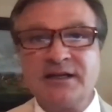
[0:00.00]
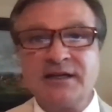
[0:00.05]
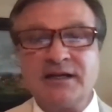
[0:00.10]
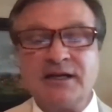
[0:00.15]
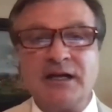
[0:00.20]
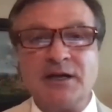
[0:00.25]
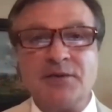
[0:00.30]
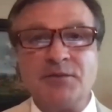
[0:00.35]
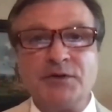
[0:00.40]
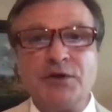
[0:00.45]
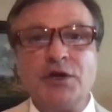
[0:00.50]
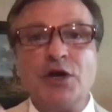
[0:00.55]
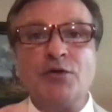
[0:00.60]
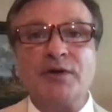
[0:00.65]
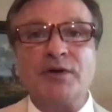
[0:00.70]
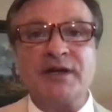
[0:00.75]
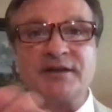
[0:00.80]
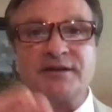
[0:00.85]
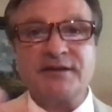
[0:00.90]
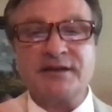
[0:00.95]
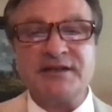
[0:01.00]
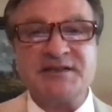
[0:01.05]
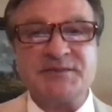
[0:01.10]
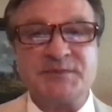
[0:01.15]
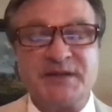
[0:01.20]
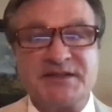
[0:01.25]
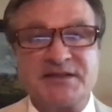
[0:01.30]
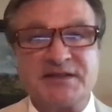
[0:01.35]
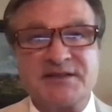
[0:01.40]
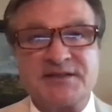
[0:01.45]
knowing these
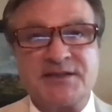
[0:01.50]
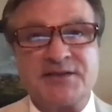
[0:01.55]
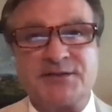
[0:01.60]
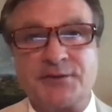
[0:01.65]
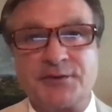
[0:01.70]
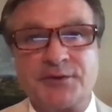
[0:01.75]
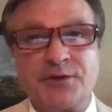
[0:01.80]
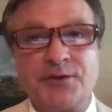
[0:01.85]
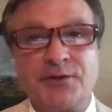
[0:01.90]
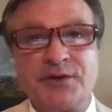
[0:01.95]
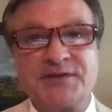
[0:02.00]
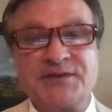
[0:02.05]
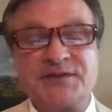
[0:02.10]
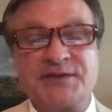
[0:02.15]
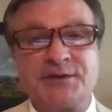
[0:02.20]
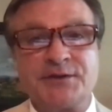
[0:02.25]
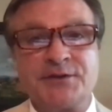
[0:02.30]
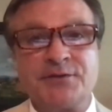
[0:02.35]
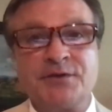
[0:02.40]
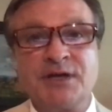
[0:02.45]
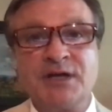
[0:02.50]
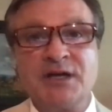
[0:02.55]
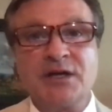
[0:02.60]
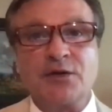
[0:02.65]
businesses are going to